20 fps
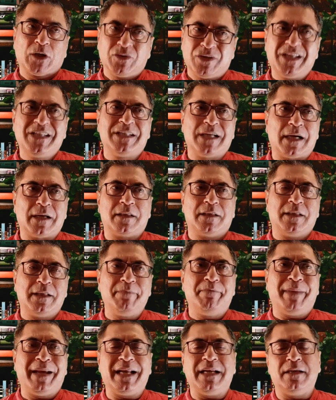These are
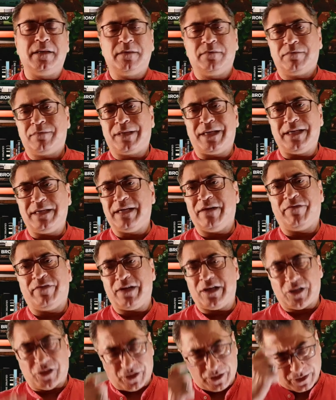the main 3
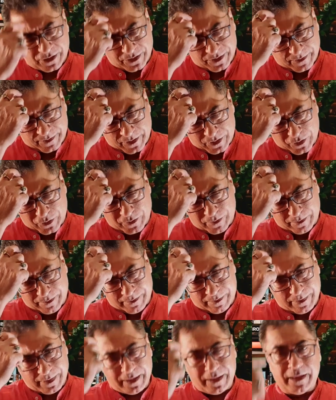definitions,
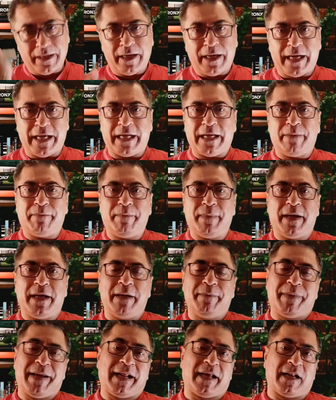
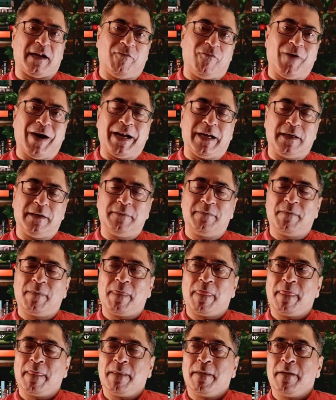in paragraph 1.
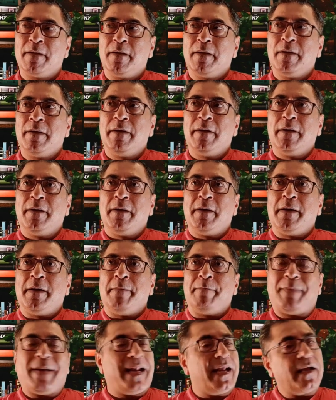
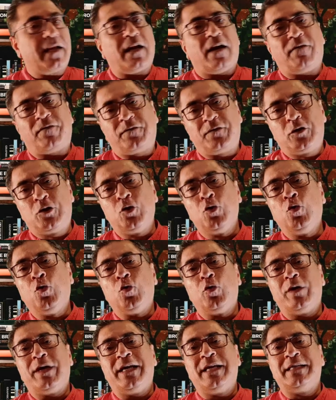Paragraph
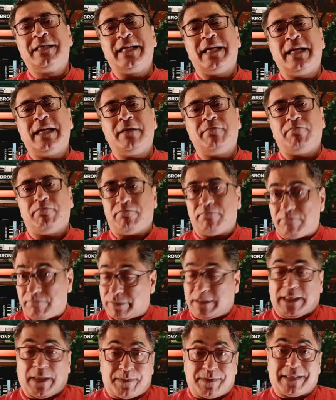2 is a
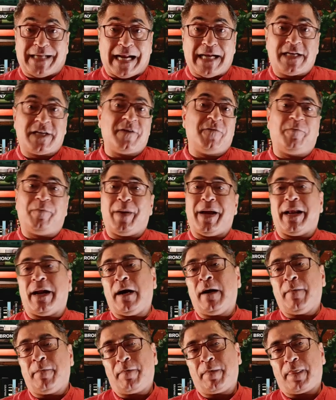substantive
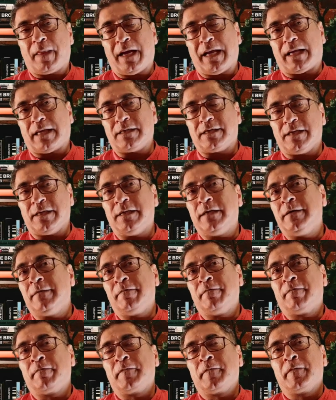para, I consider,